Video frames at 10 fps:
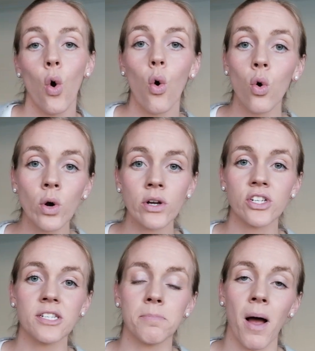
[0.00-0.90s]
or
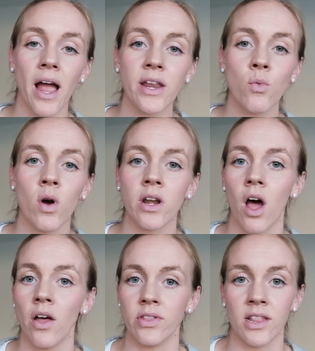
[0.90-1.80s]
just buying one
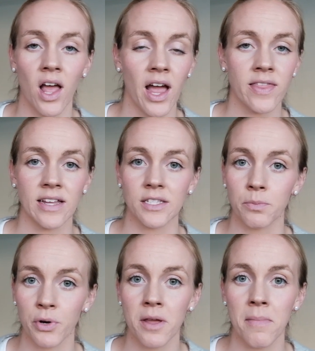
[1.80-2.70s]
online that's
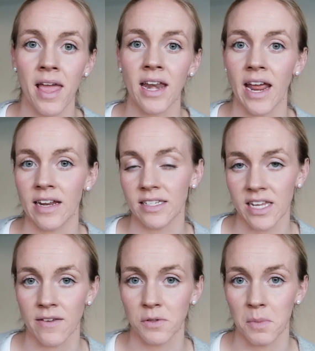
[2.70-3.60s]
pre-made and it
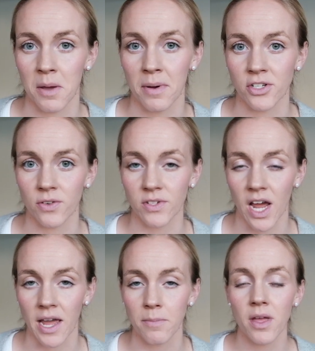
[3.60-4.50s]
saves me a bunch of
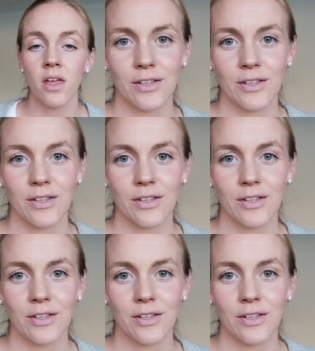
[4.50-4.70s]
time.